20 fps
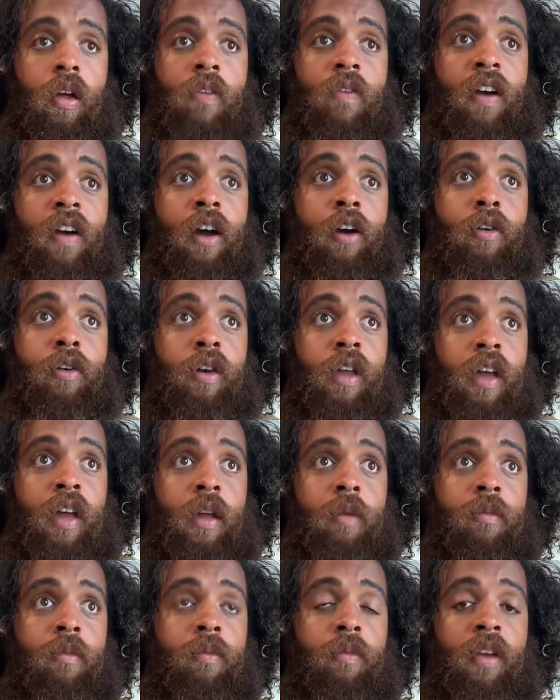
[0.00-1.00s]
I forgot her
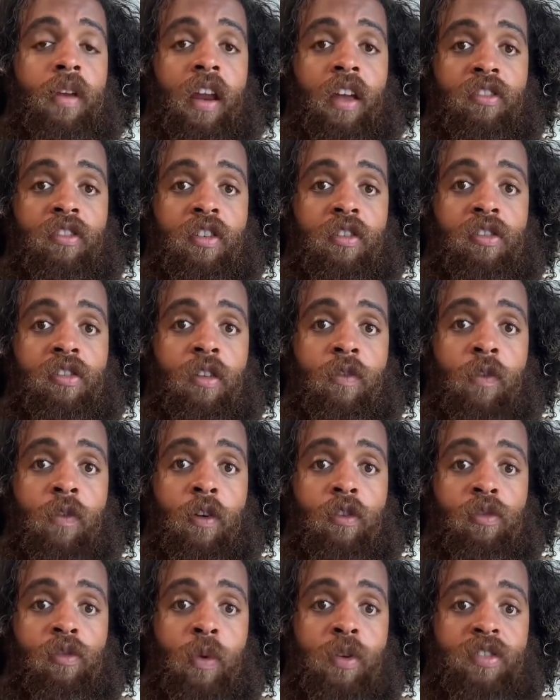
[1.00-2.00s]
name, but like she's the
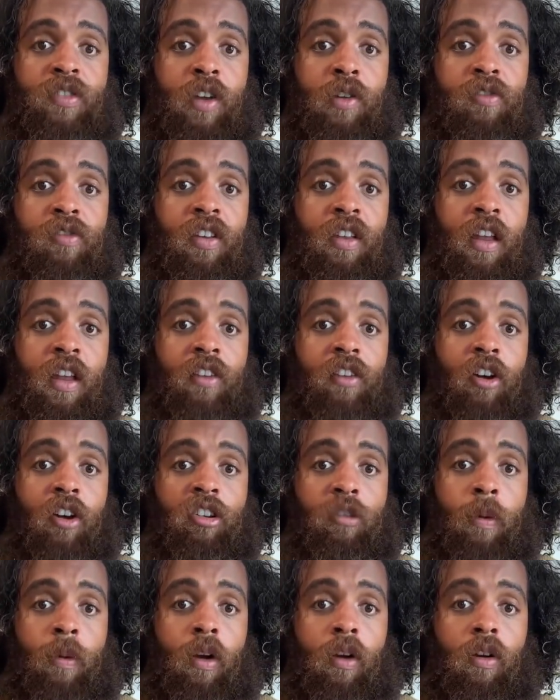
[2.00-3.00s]
first witch that you see that
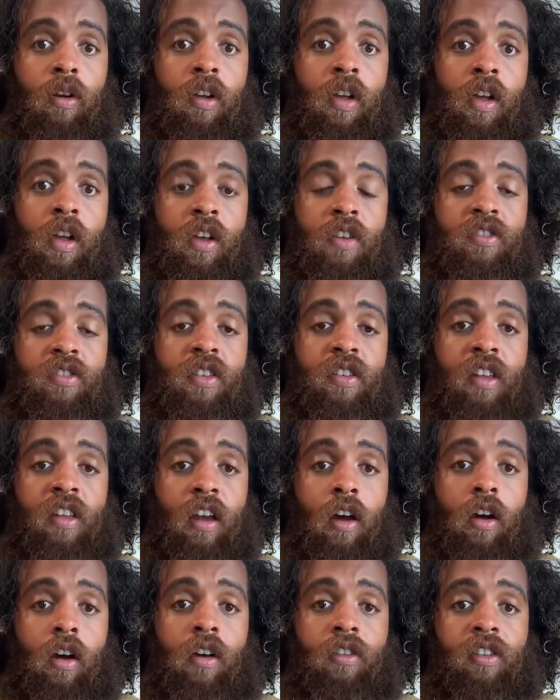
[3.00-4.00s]
talks about. She's
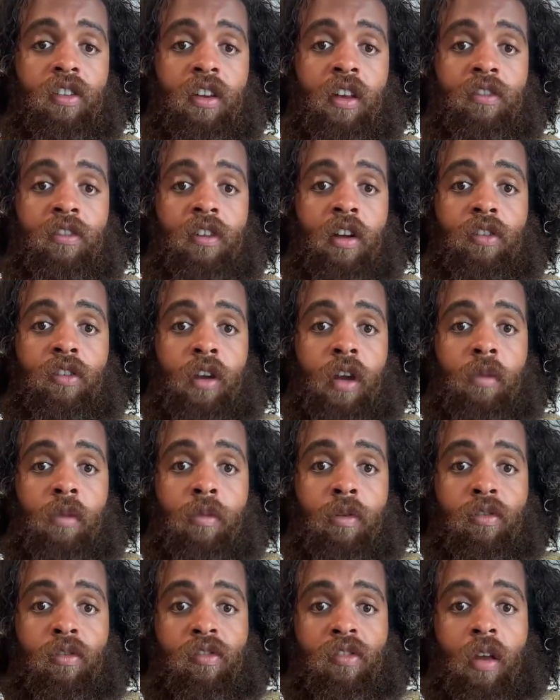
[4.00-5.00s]
like all the loves all the
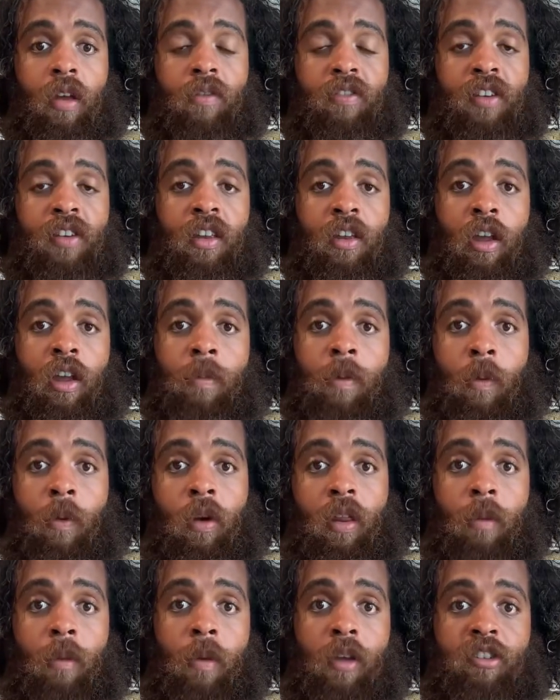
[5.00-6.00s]
numbers and stuff, and you can be
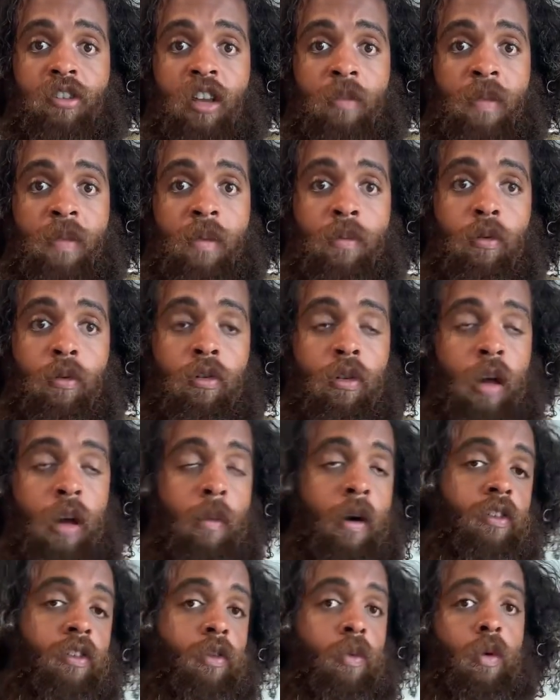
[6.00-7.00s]
one of the Munchkin people who
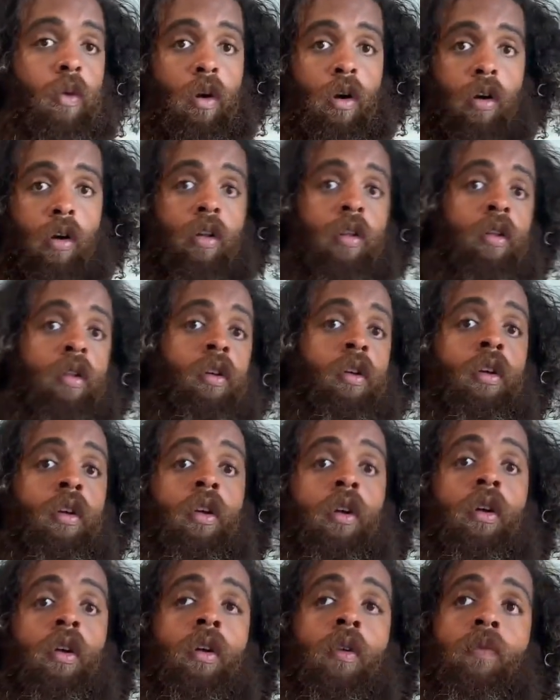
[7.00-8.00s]
come off the wall.
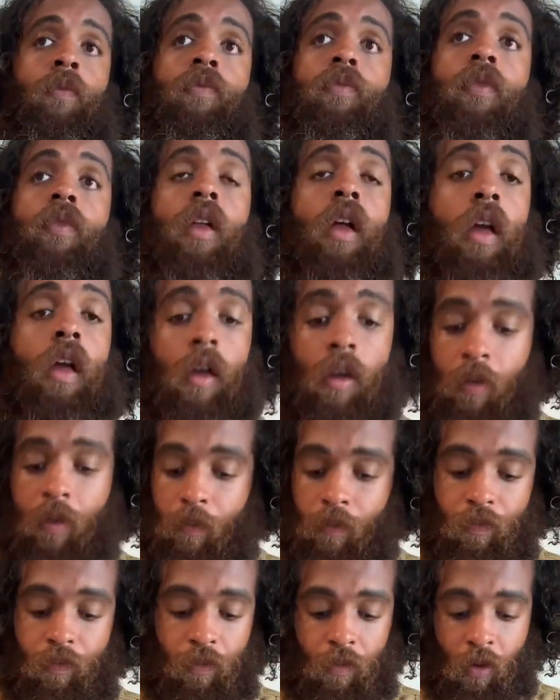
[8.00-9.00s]
Like
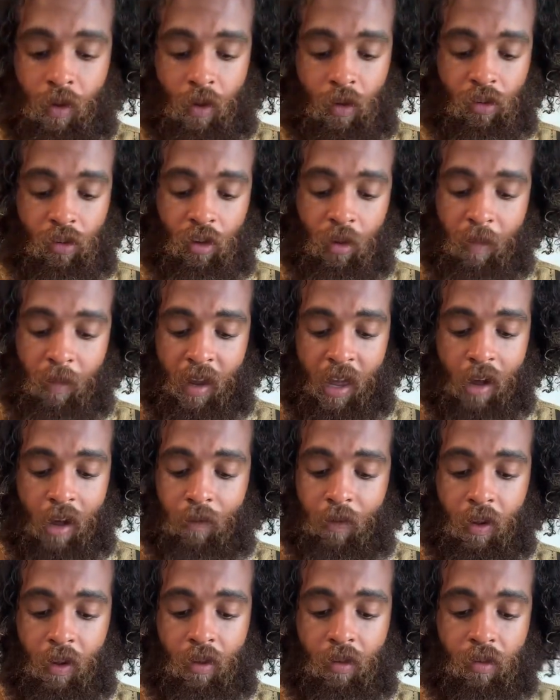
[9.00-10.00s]
there's so many
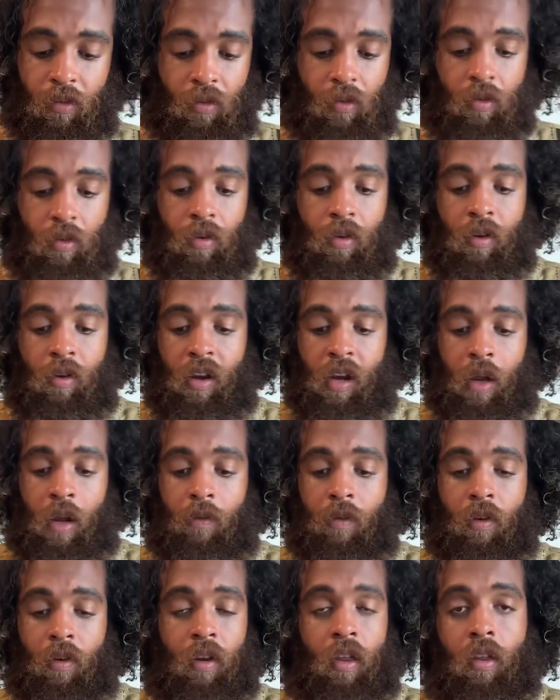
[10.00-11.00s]
outfits you can
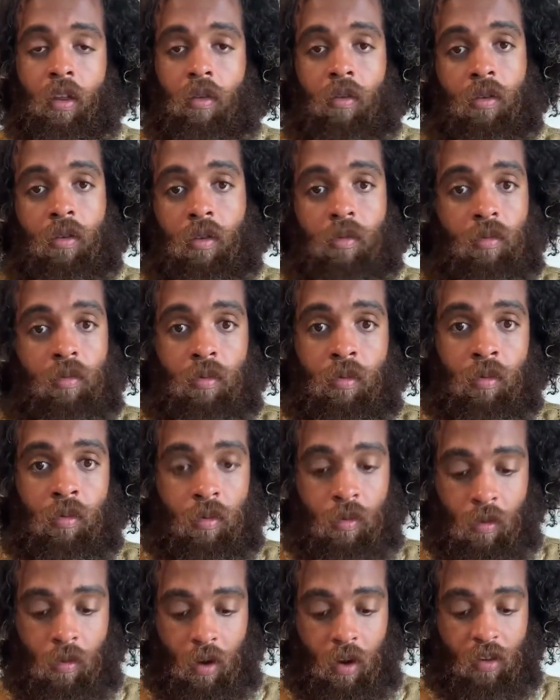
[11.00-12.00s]
never like you,
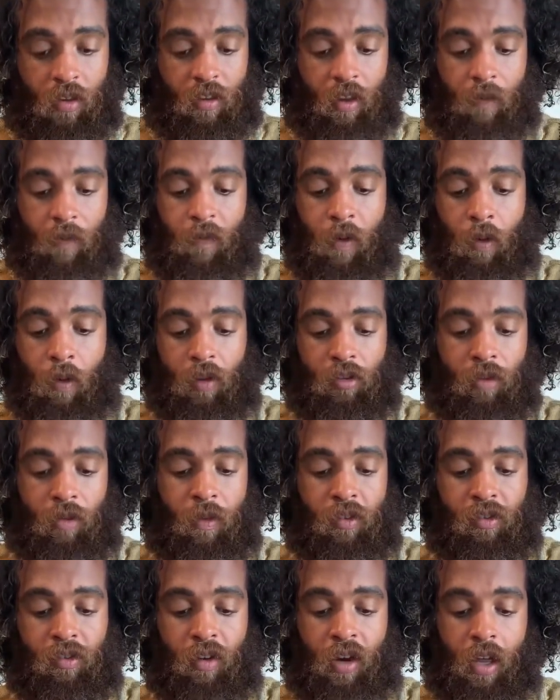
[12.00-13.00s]
you can just like focus your
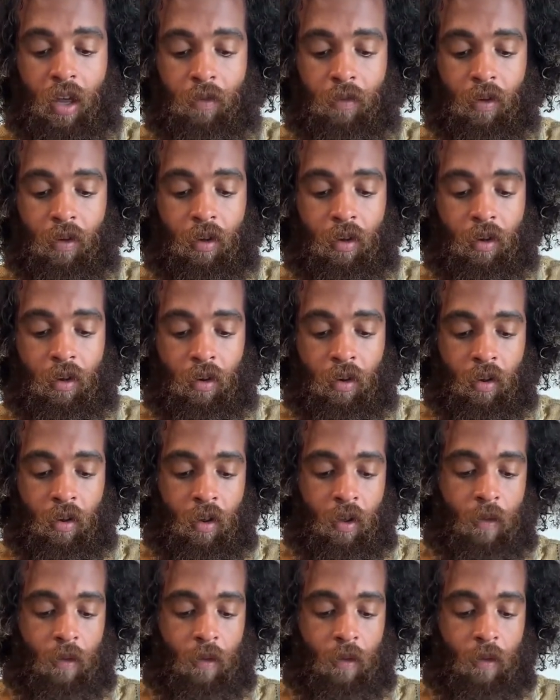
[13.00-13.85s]
rest of your life on